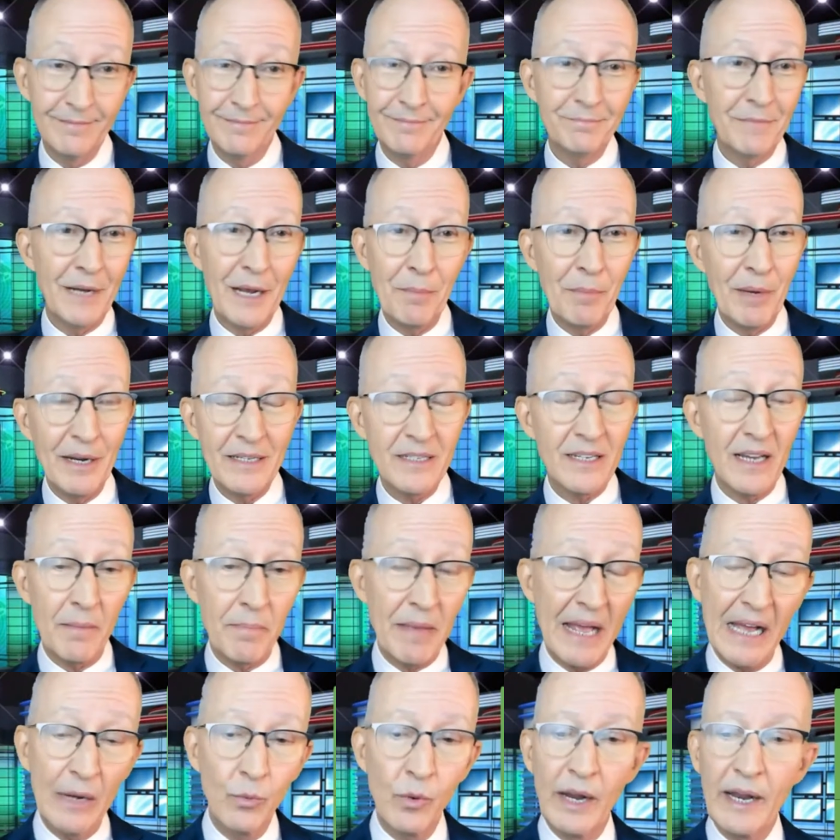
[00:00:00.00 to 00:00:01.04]
I might say, a
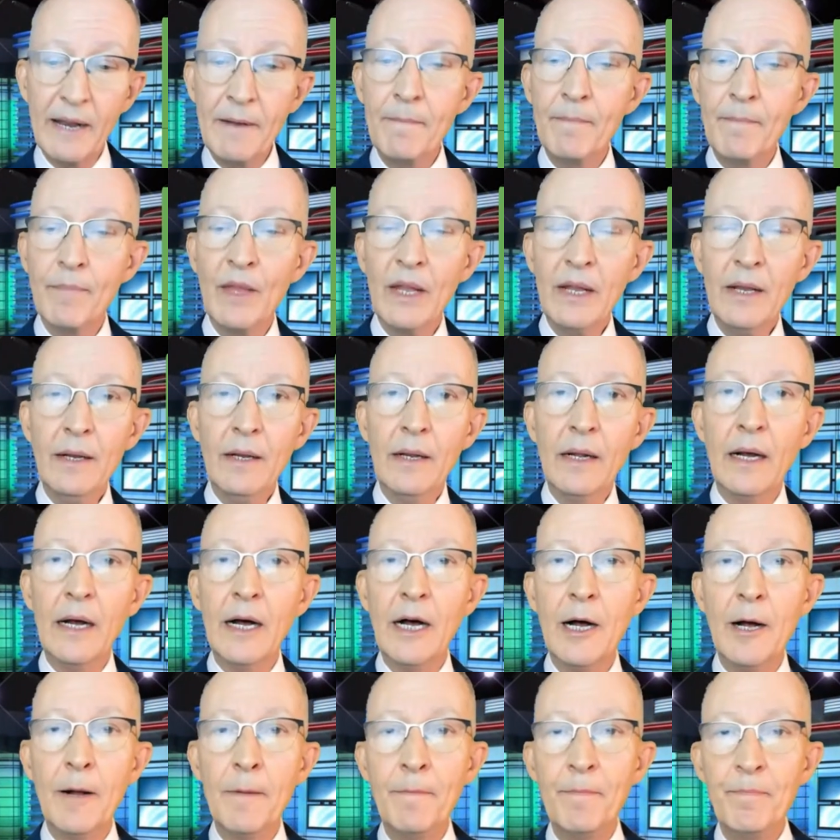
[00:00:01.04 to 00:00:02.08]
bad way.
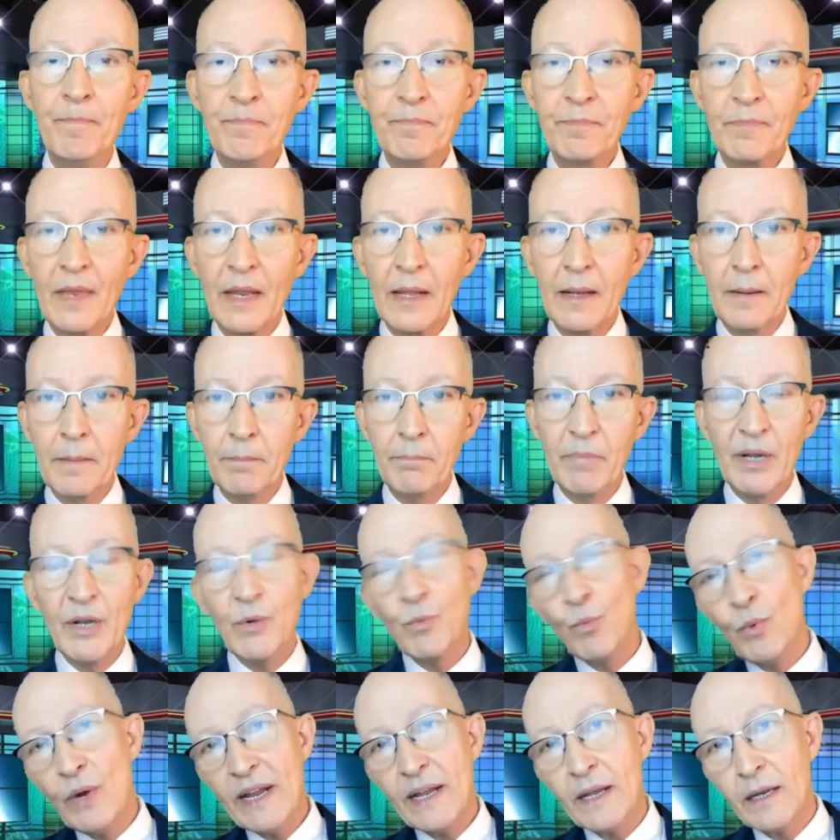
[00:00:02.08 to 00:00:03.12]
Um, but
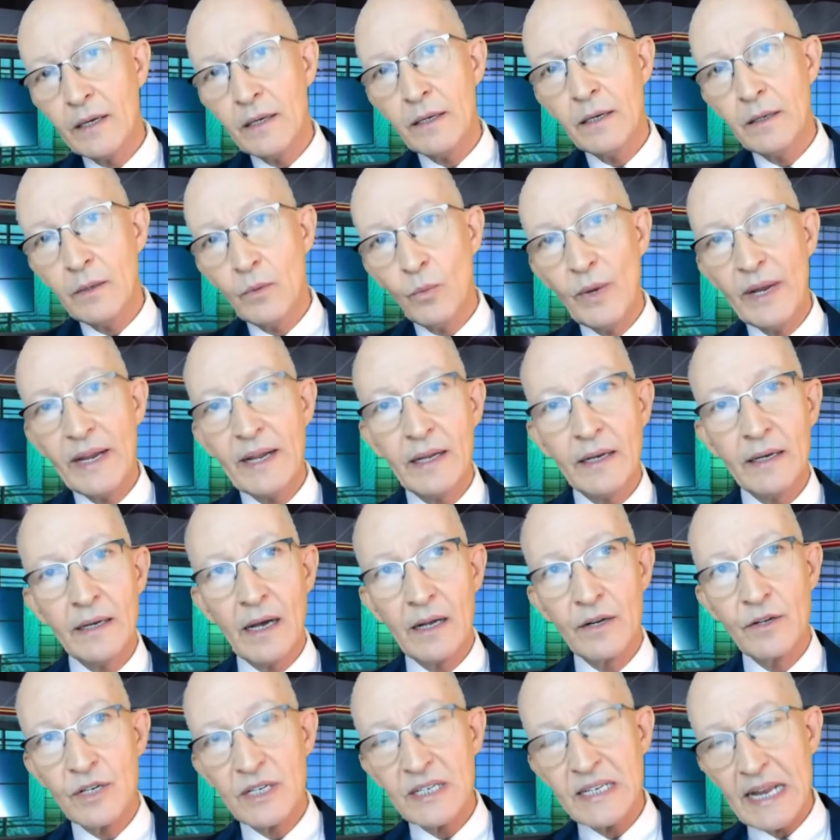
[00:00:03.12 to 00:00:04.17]
we can we can
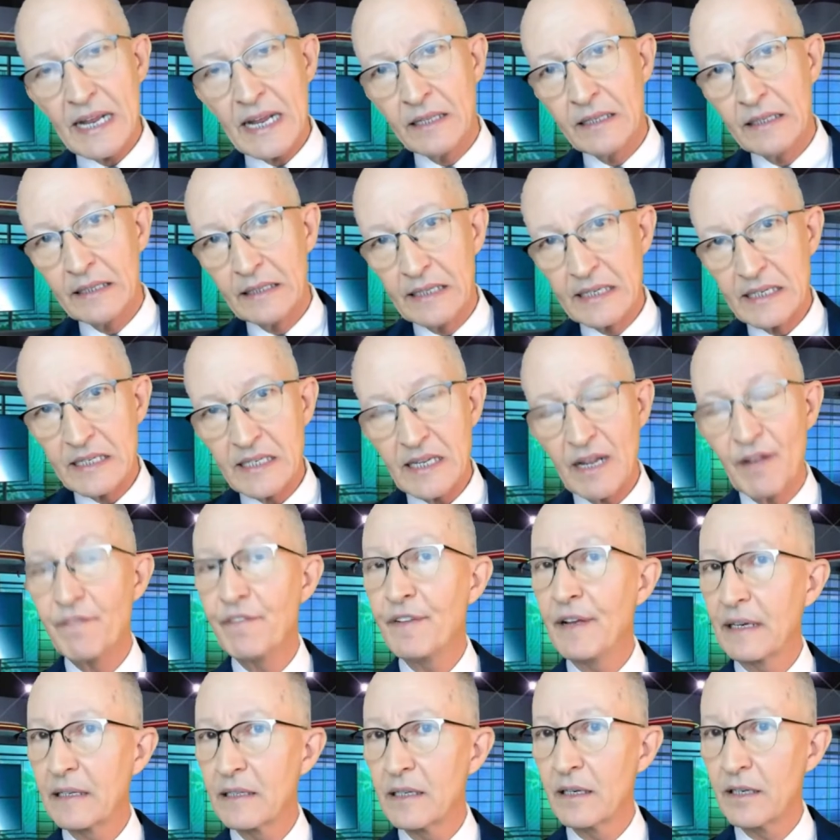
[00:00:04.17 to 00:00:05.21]
understand this
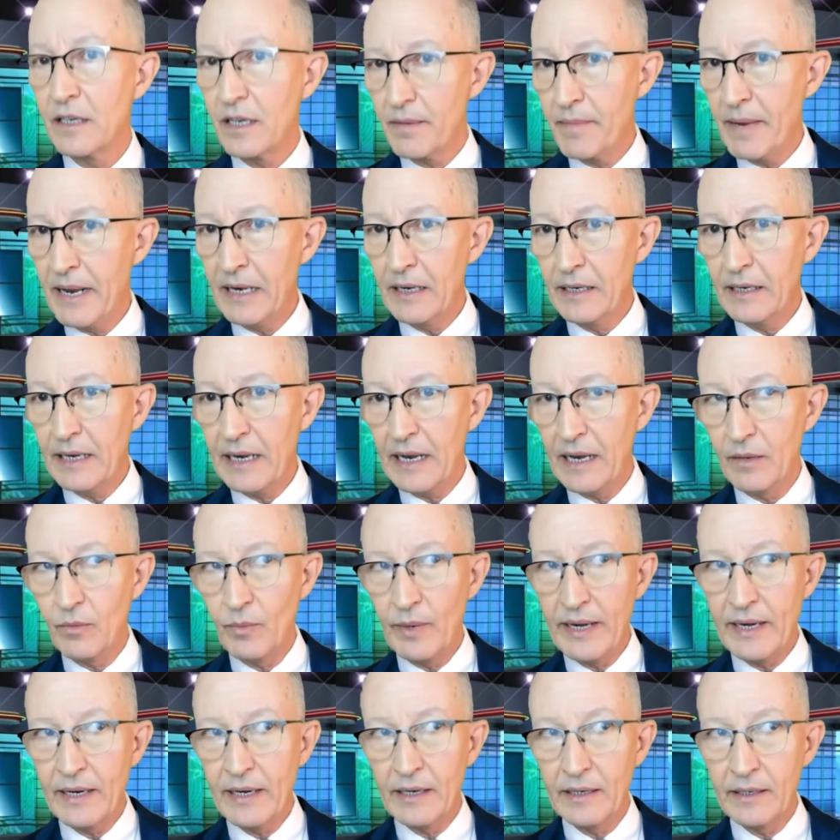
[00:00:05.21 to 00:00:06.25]
effect on humanity and
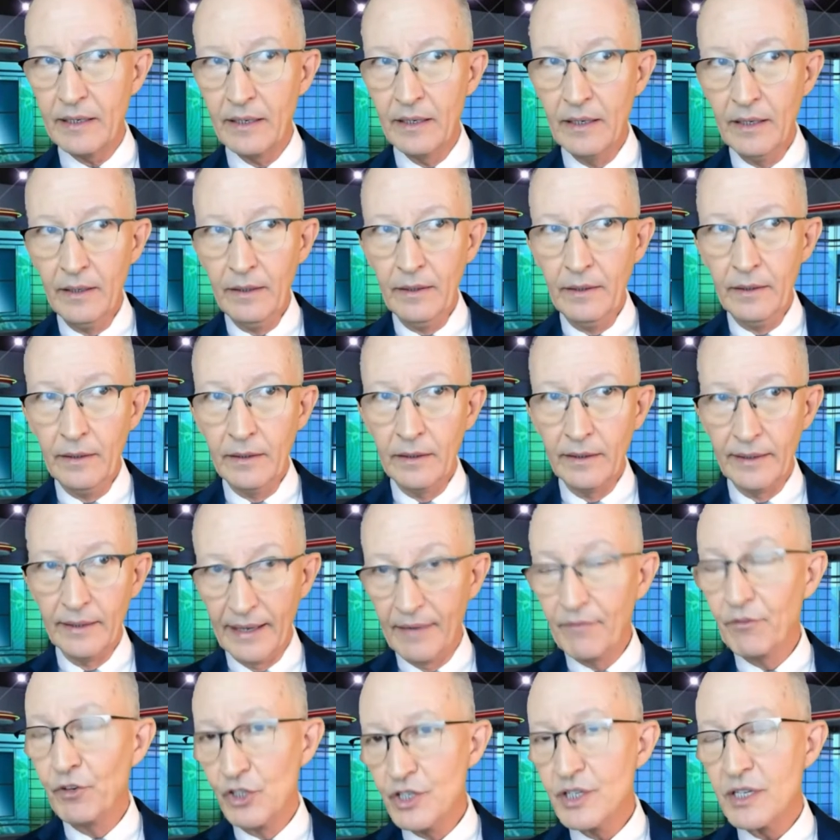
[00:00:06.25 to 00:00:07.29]
we can
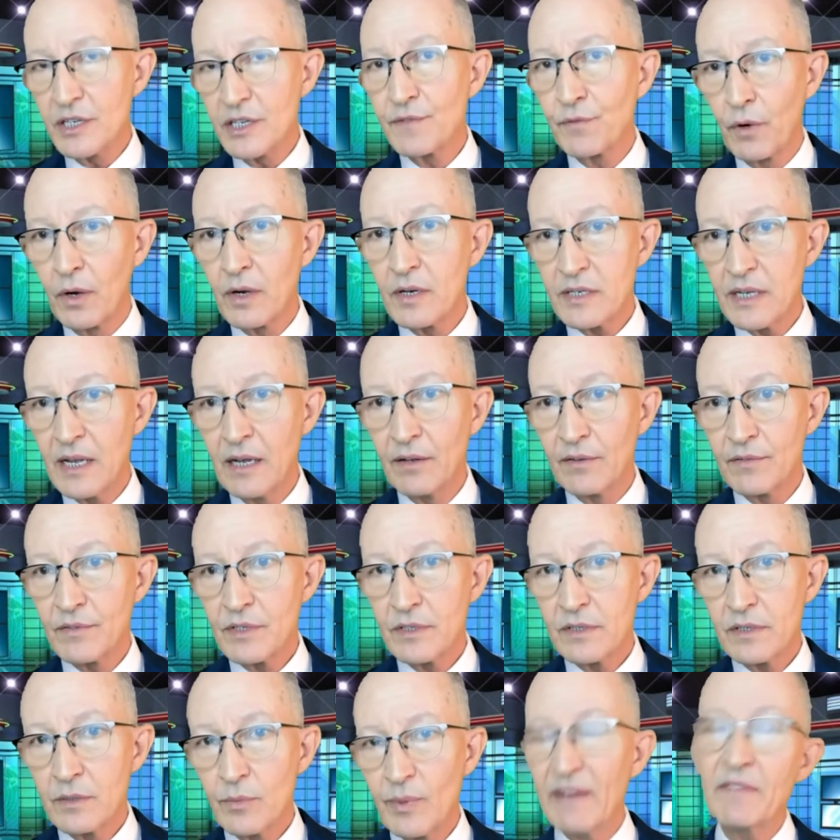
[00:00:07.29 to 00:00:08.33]
leverage this for
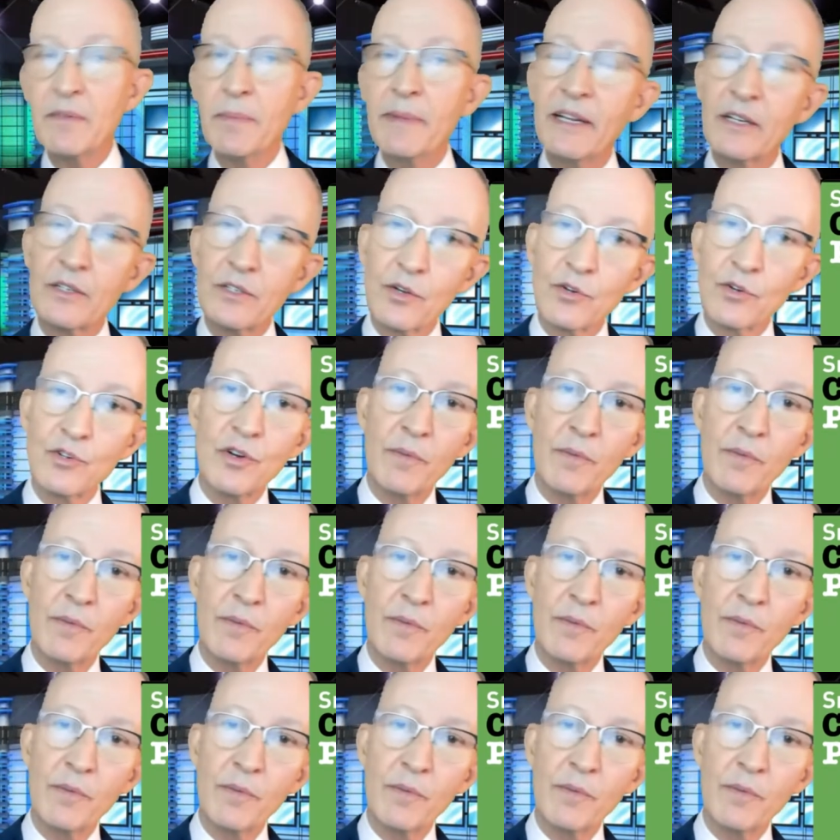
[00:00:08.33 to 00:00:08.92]
ourselves. We have to be on social